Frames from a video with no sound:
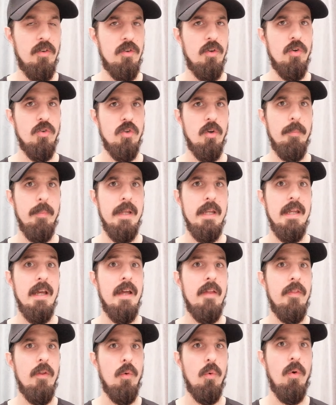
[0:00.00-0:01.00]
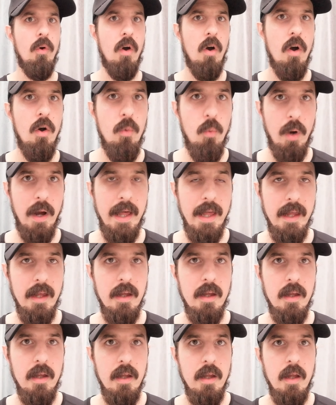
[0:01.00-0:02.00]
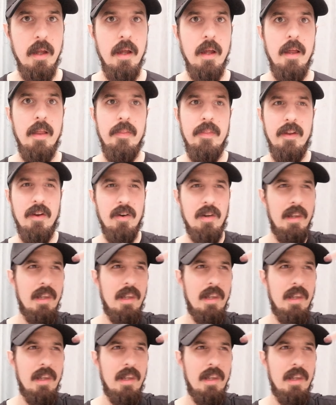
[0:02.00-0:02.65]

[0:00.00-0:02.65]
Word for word: social media in the wrong way? They're